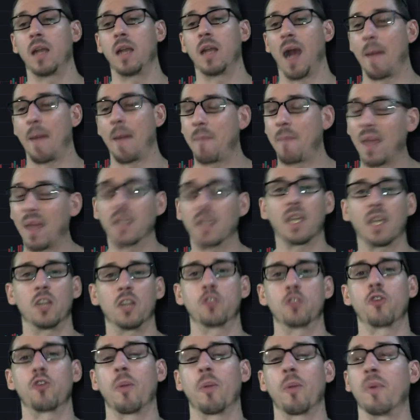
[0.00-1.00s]
I may get in
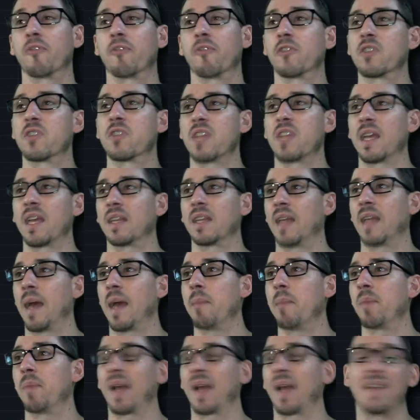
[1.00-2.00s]
trouble for saying
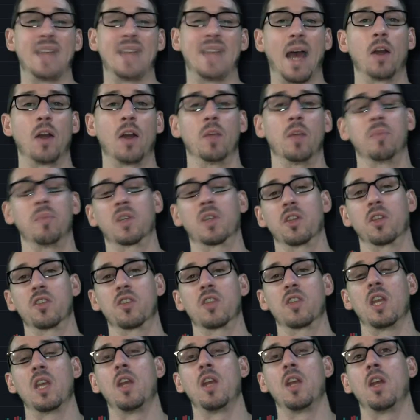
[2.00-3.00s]
that, but I doubt it, because